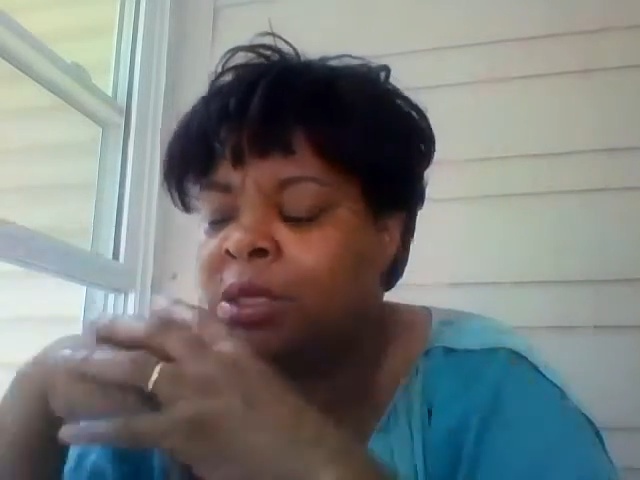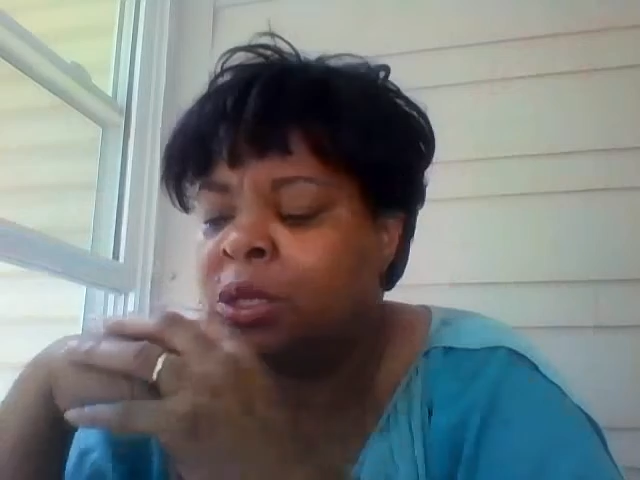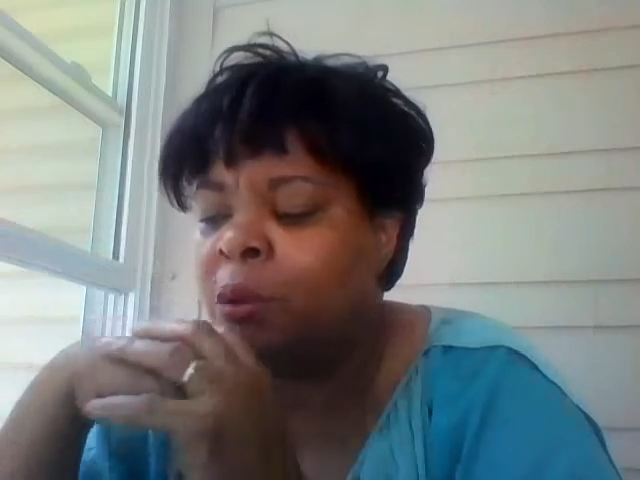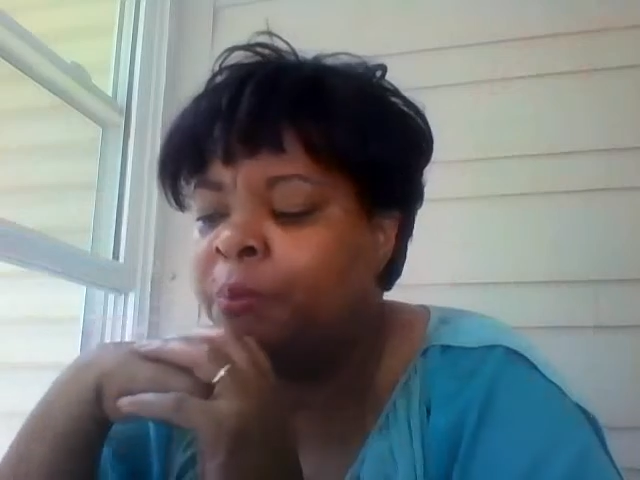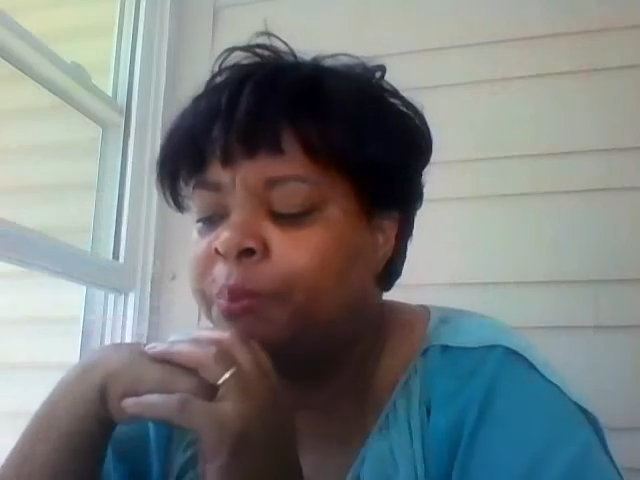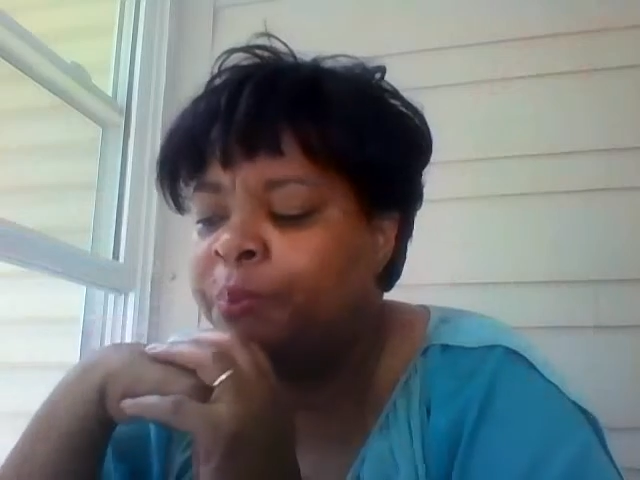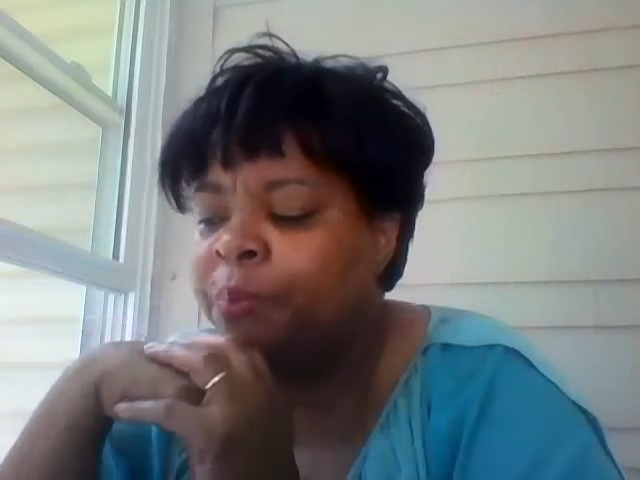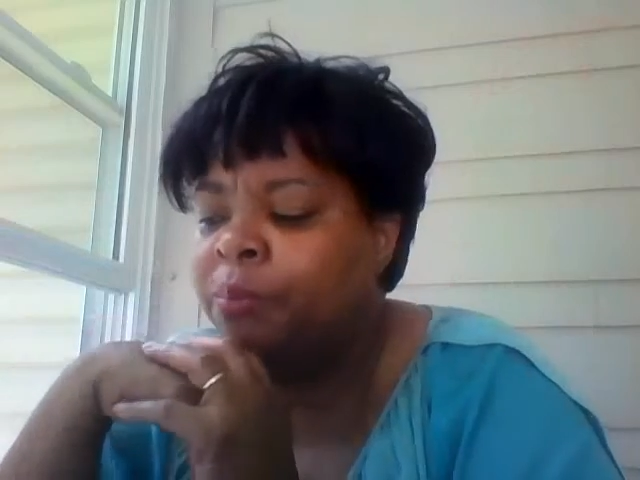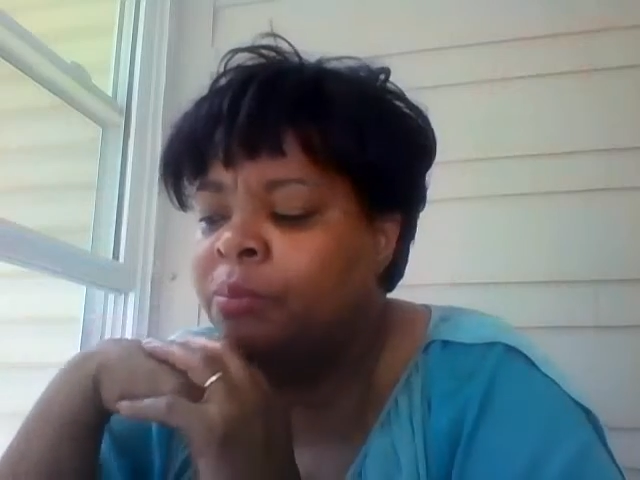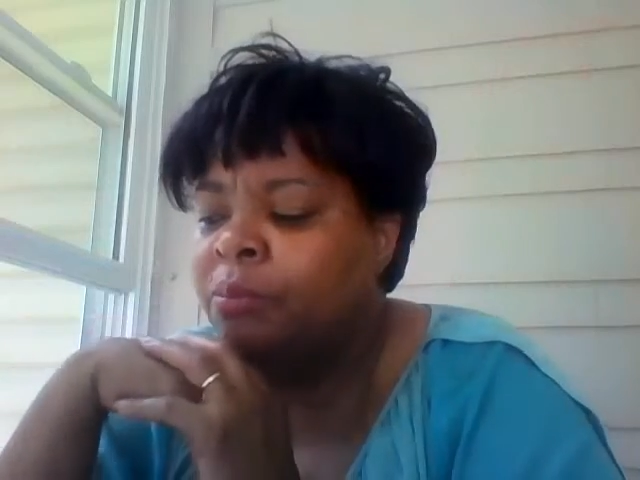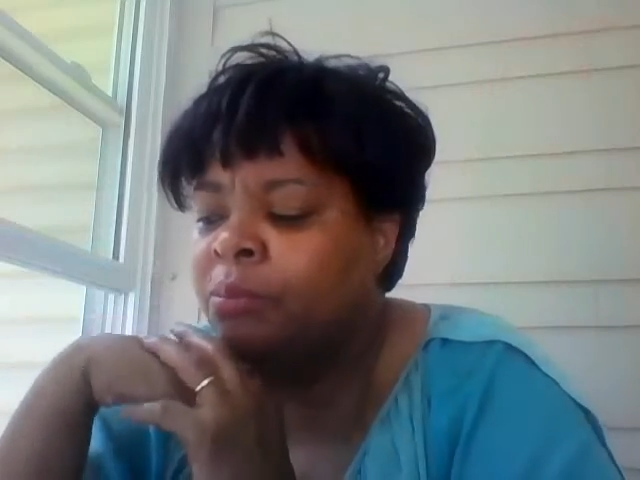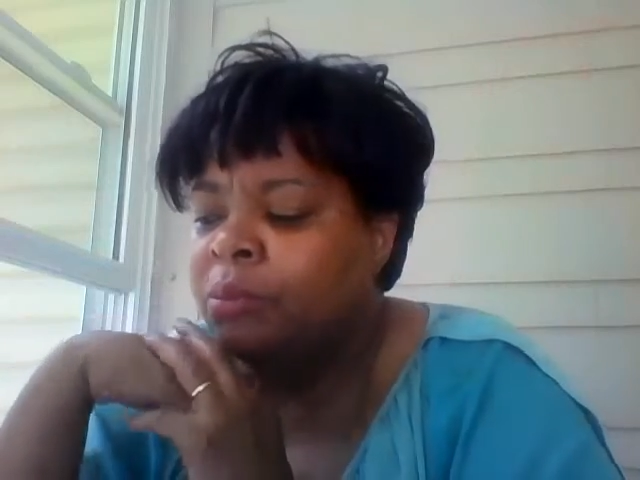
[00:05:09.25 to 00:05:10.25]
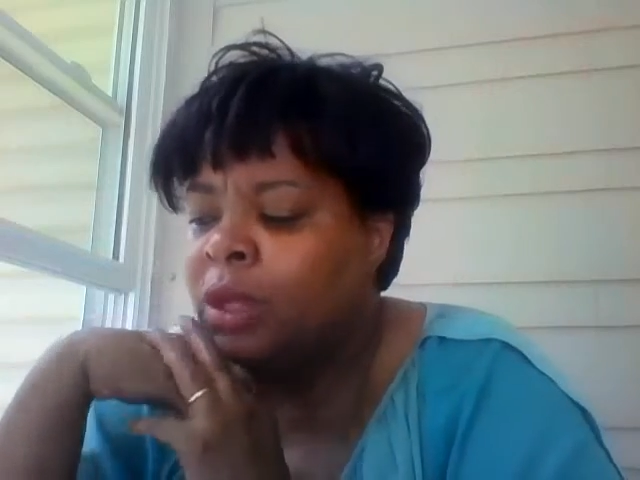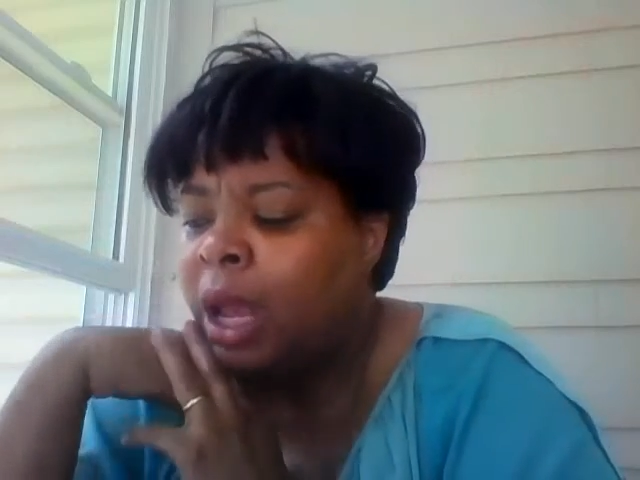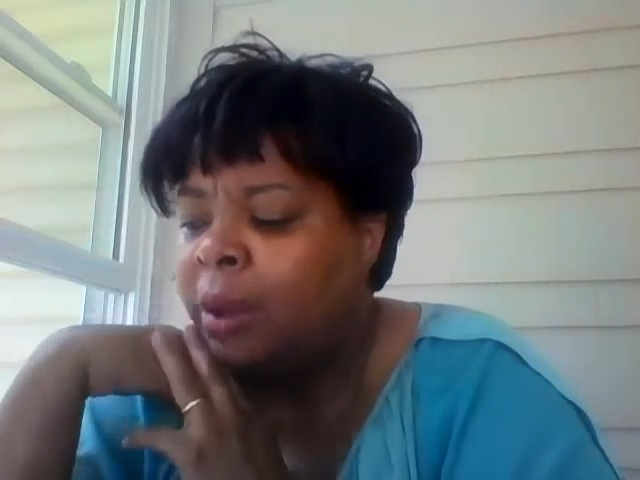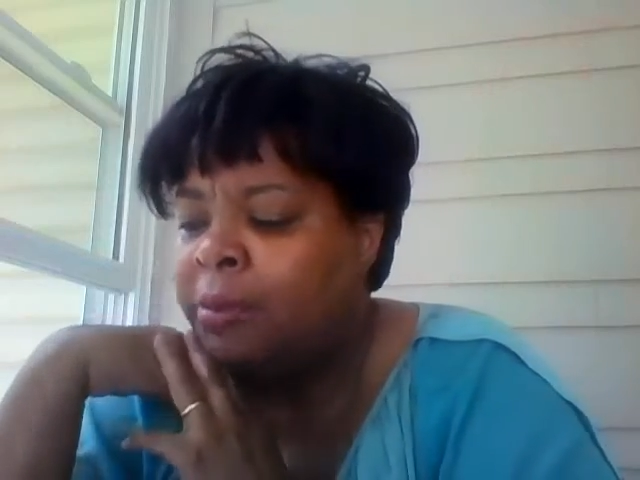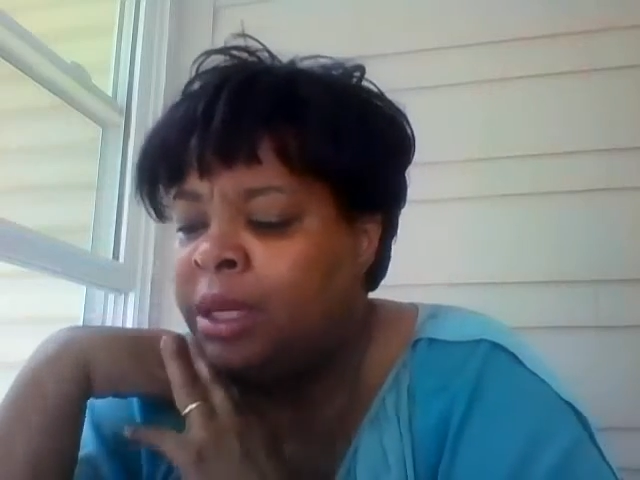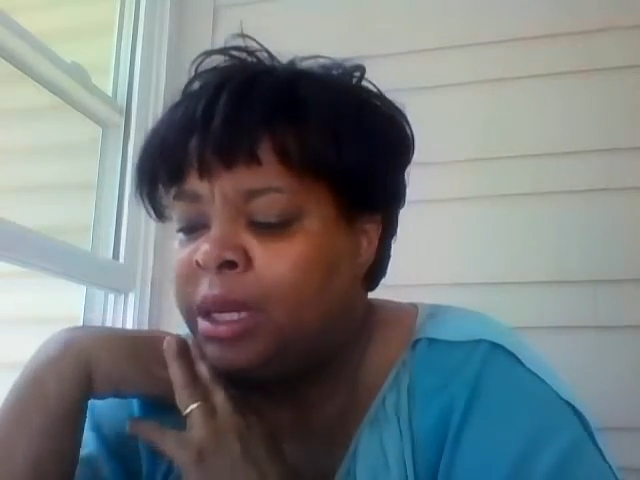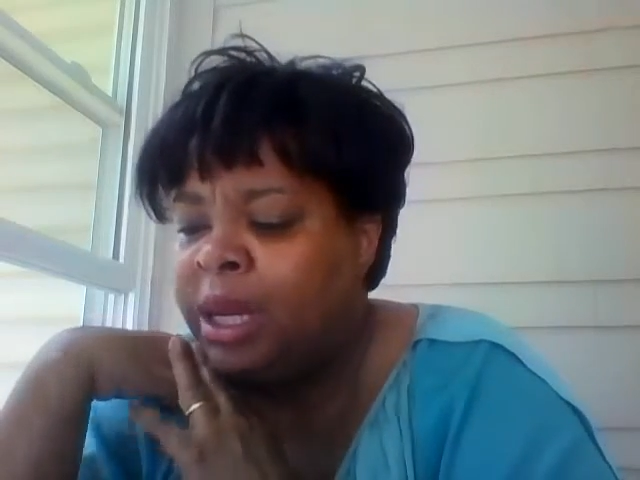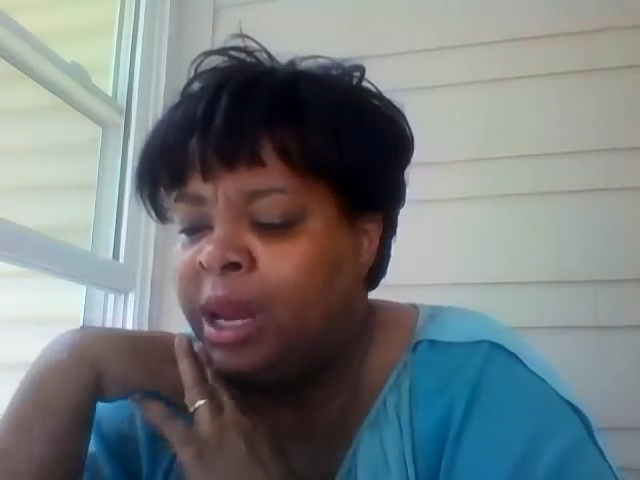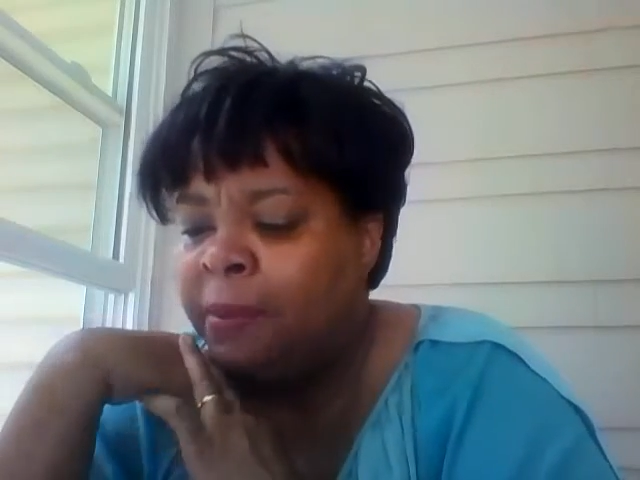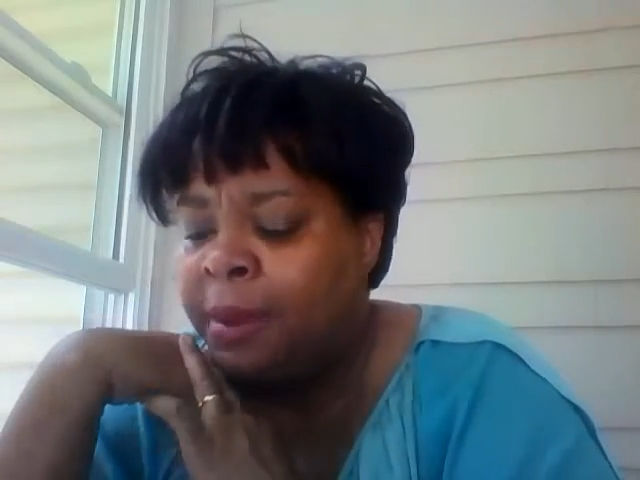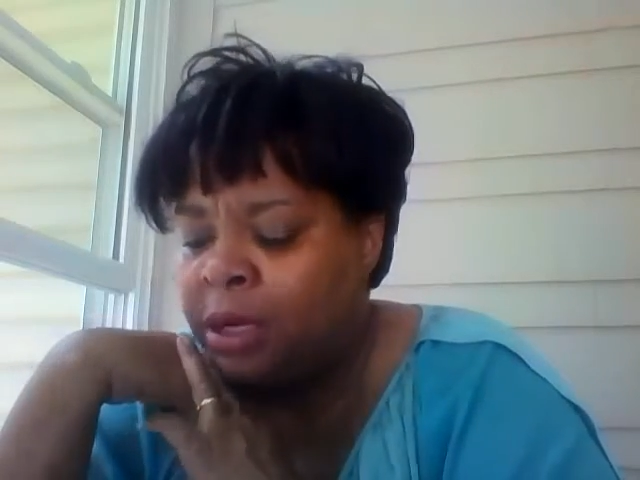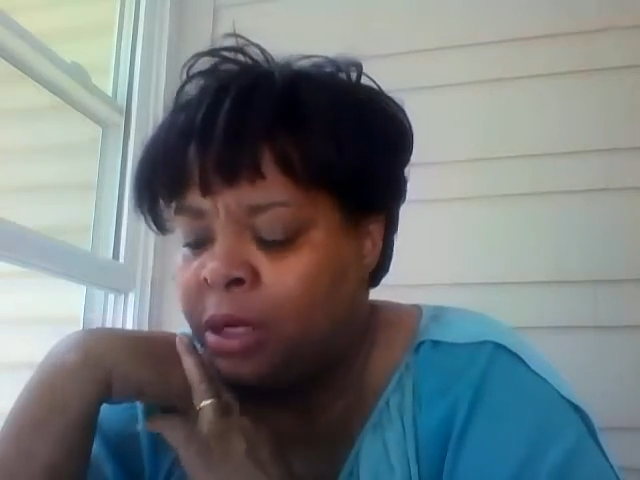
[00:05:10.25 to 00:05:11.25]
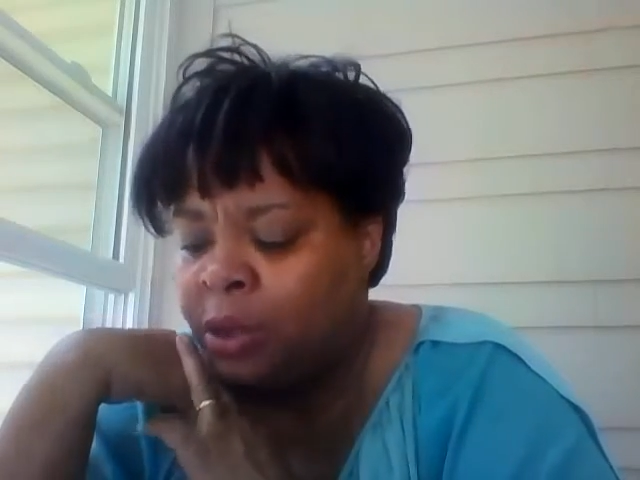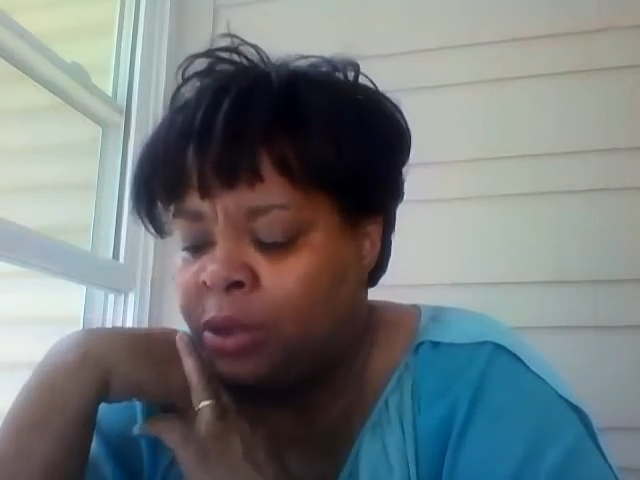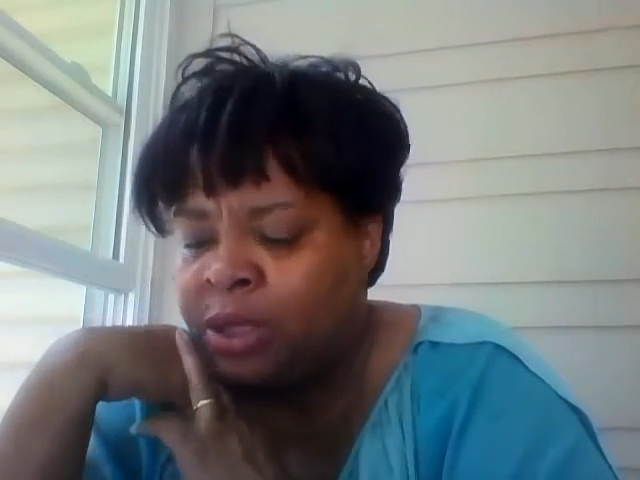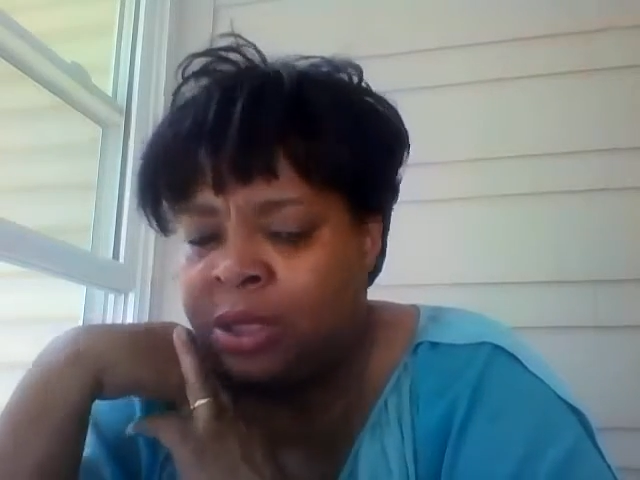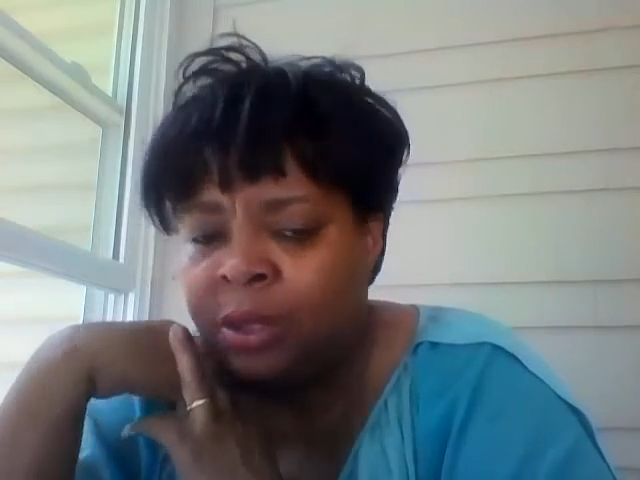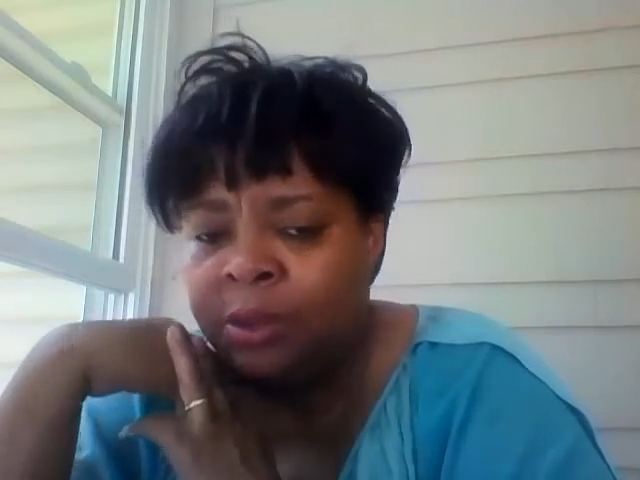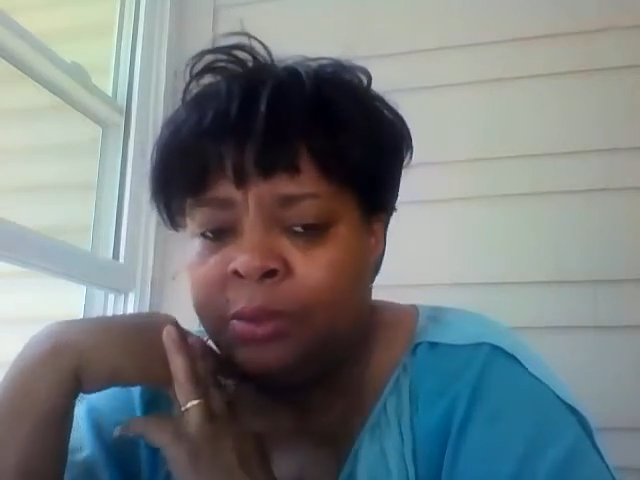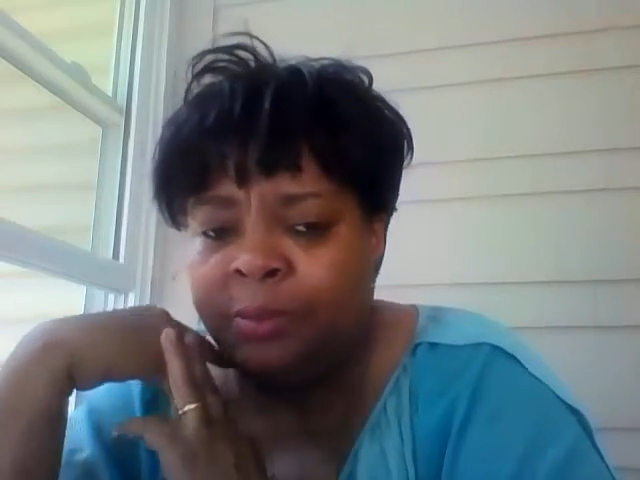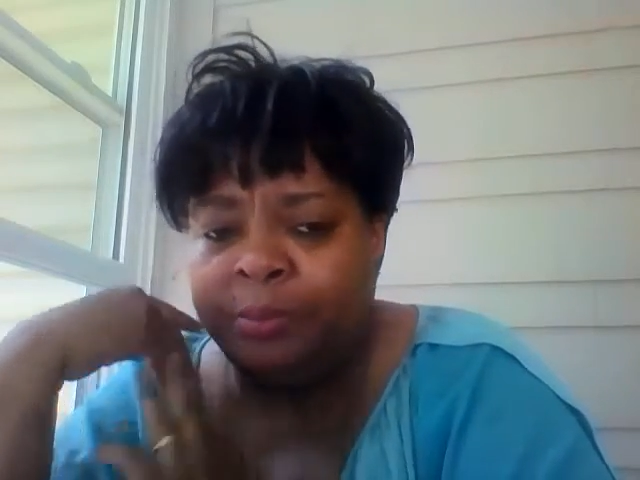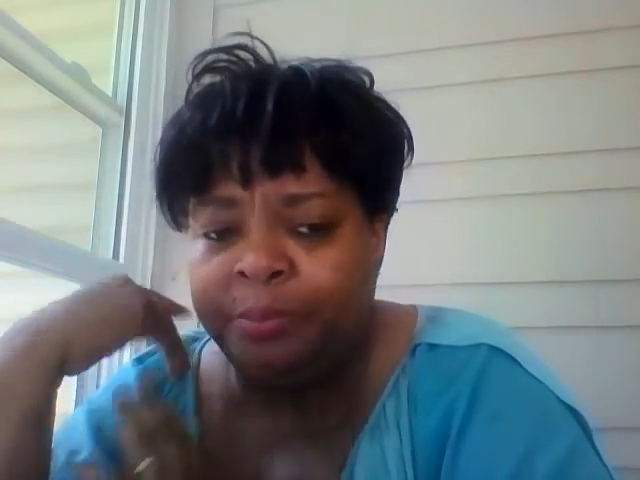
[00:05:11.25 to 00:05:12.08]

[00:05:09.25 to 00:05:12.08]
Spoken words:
So I'm looking at my notes. So